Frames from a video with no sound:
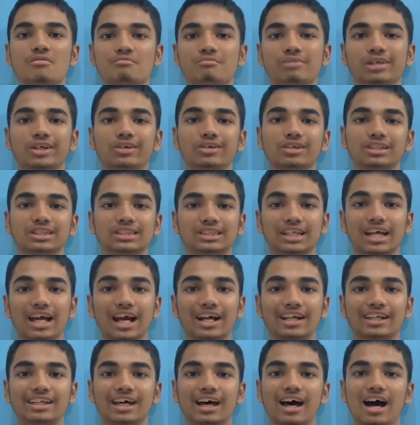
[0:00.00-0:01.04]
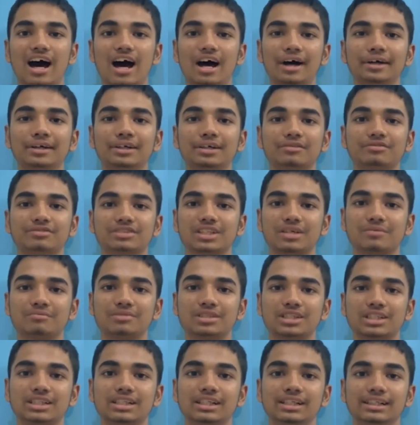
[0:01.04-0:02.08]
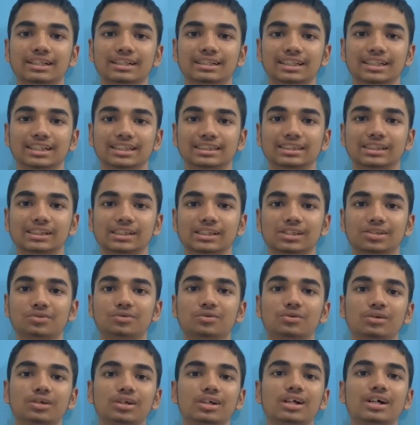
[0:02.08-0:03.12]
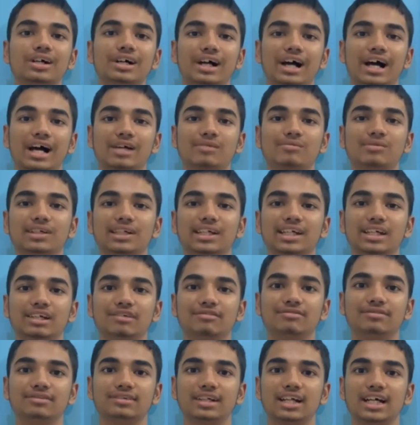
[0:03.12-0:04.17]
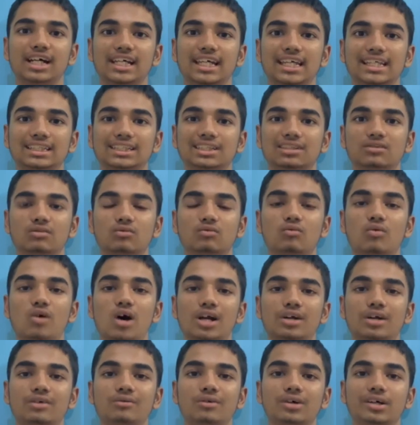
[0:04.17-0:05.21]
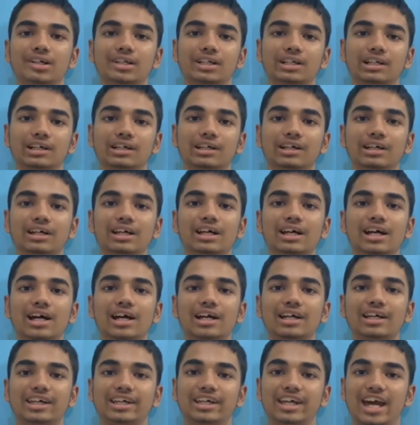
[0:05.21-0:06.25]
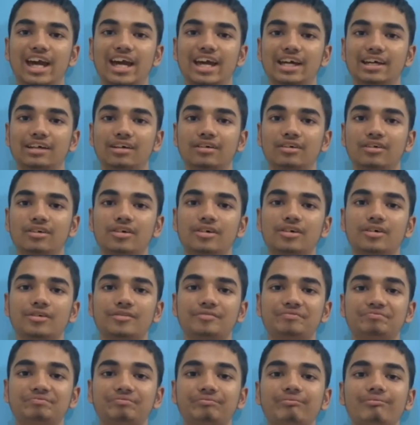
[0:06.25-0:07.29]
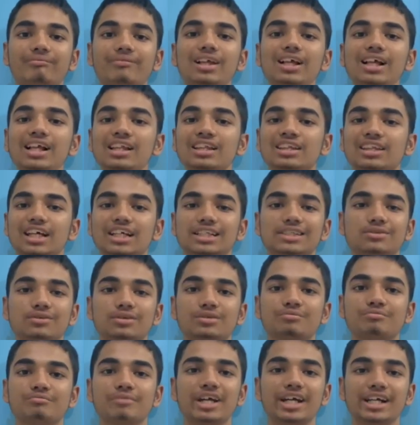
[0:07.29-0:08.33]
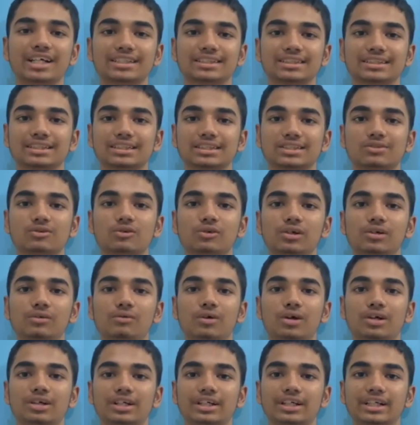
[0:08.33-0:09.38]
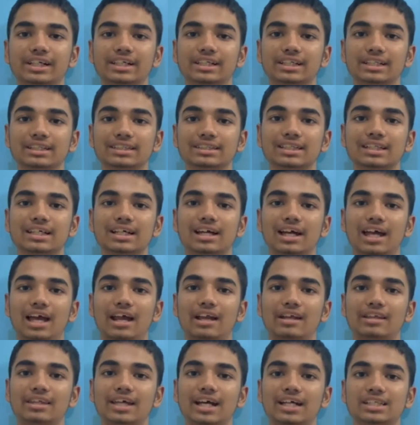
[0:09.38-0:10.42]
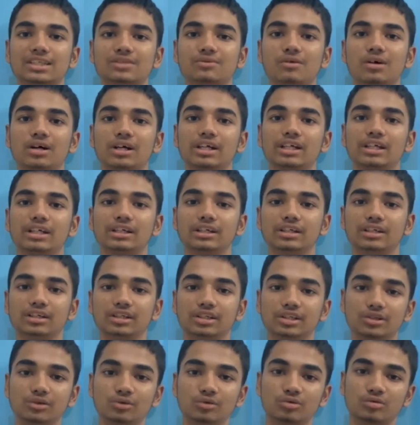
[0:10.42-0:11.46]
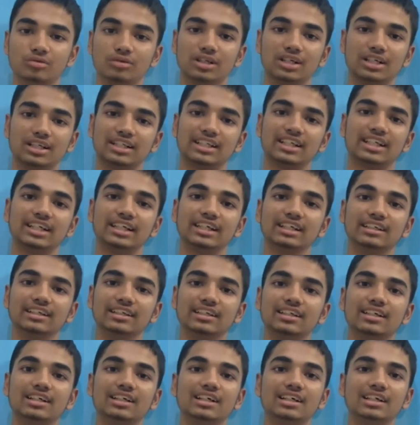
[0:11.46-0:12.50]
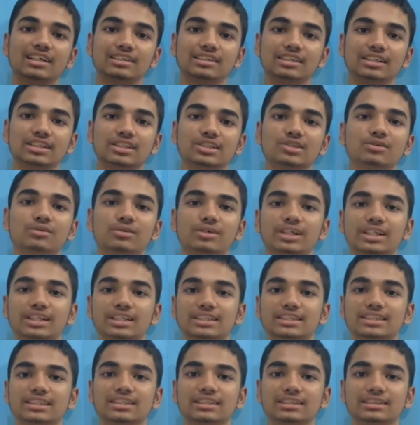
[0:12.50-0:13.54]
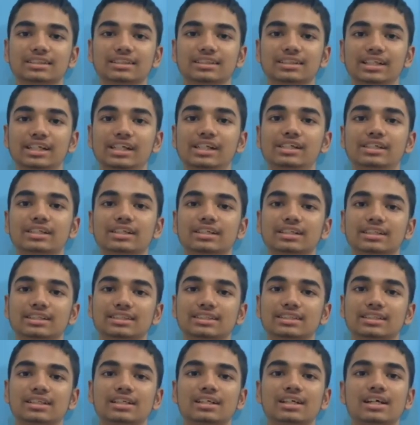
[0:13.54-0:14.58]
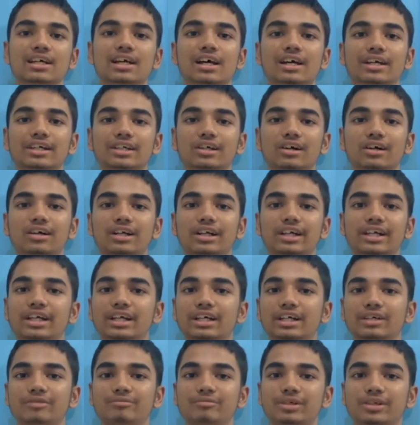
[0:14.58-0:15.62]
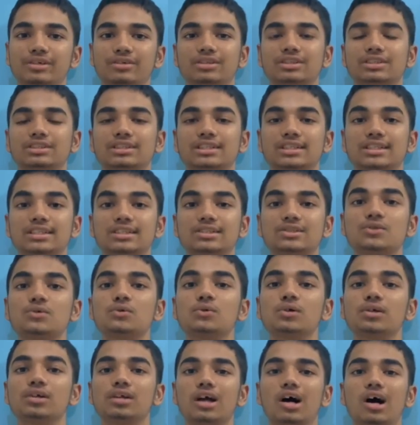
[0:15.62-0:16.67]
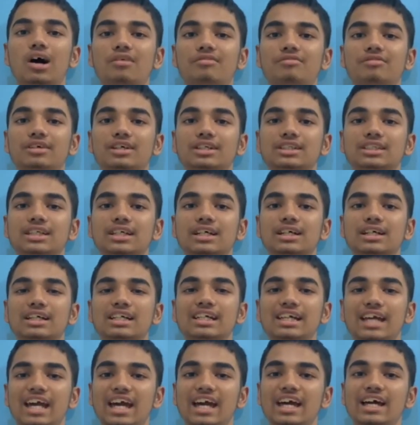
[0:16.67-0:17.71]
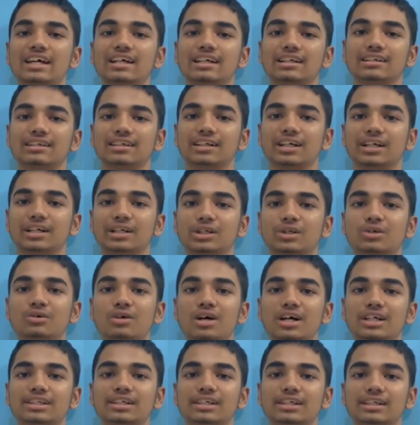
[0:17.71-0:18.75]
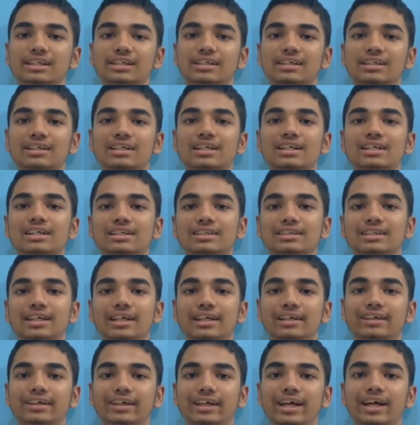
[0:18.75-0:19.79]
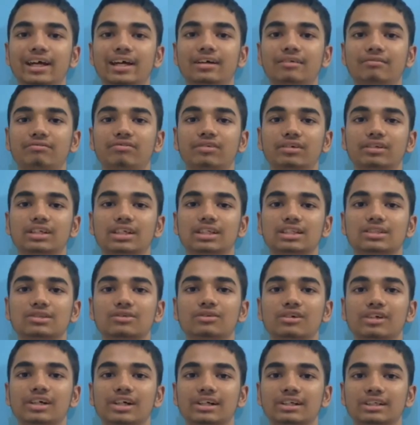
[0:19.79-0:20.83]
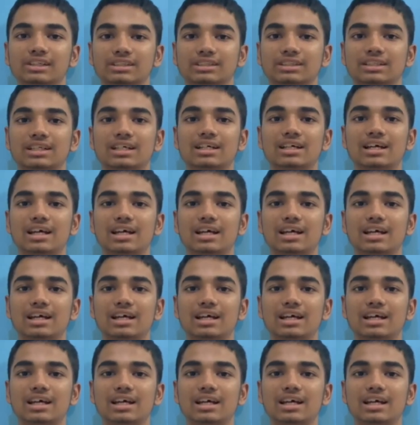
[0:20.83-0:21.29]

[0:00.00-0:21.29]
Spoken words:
Because at the heart of Samsidh International School, I believe, lies one word, care. That's what makes the school what it is. And that's why you are here. The students, the teachers, you're here because this school offers care like no other. They care for the students.